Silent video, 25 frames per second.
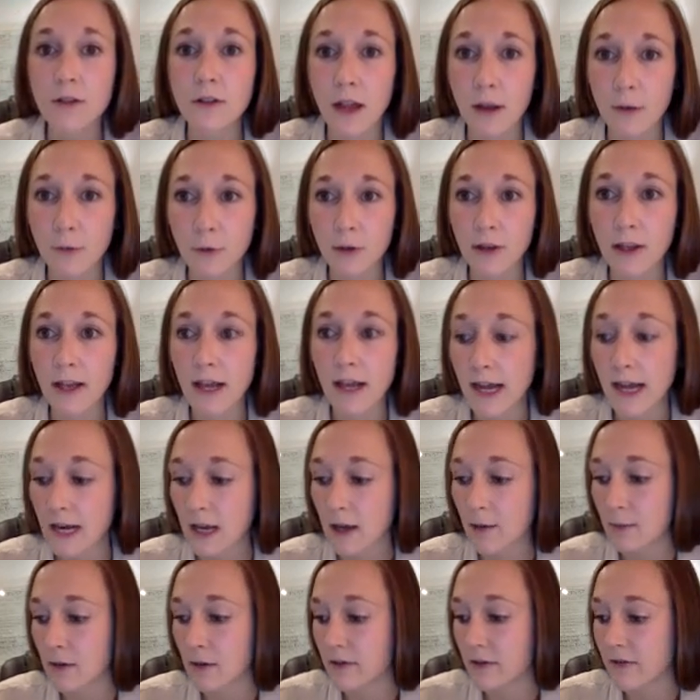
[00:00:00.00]
that really add
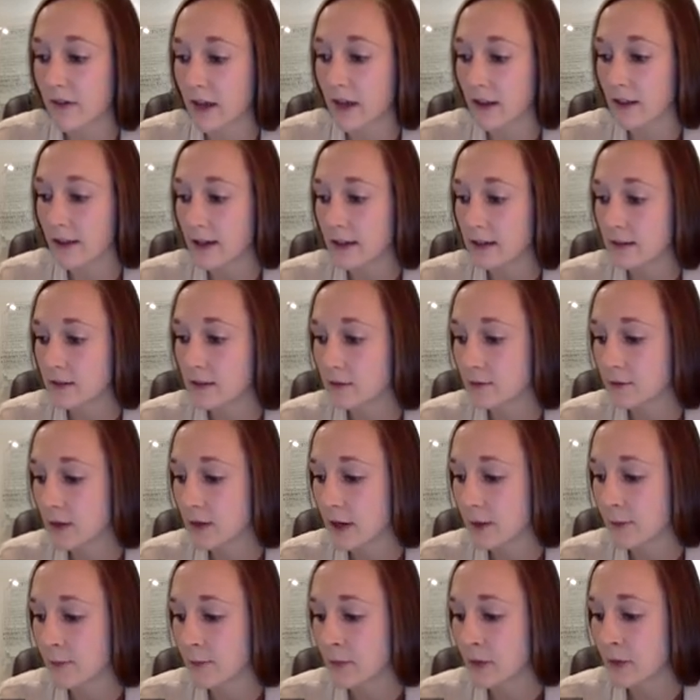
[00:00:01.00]
up and affect things.
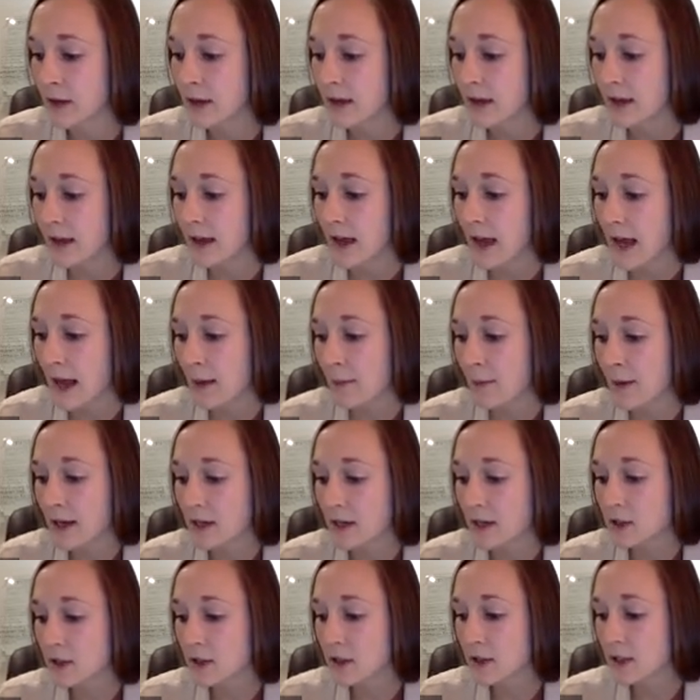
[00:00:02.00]
Okay, I'm
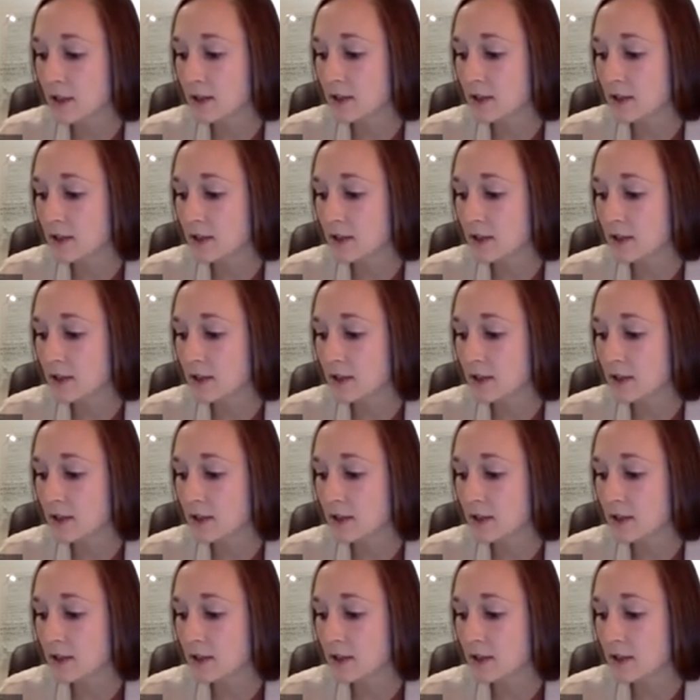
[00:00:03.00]
actually going